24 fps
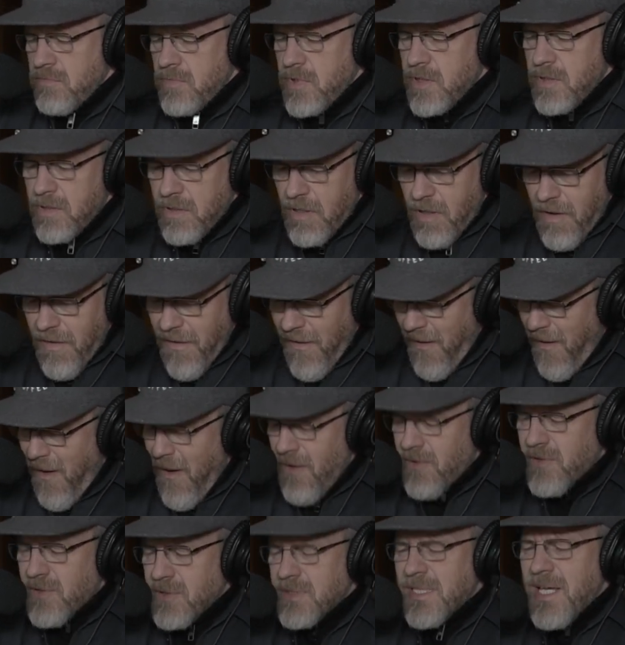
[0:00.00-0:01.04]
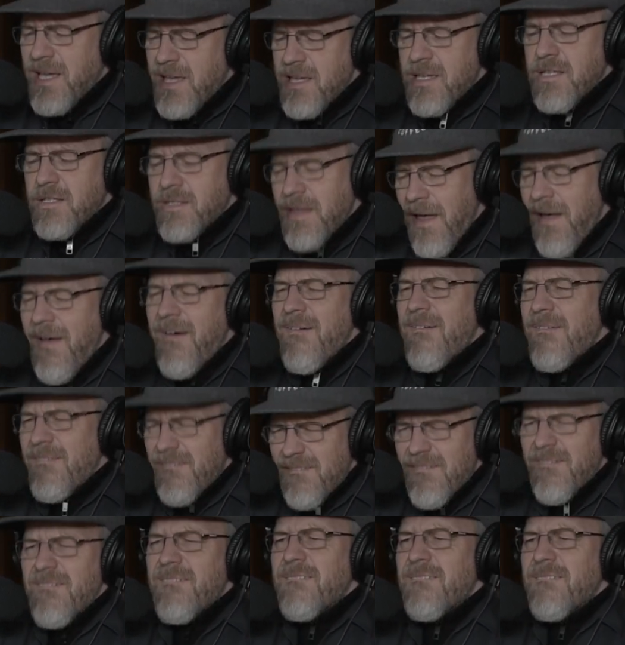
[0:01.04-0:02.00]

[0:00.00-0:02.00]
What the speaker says: the whole day down.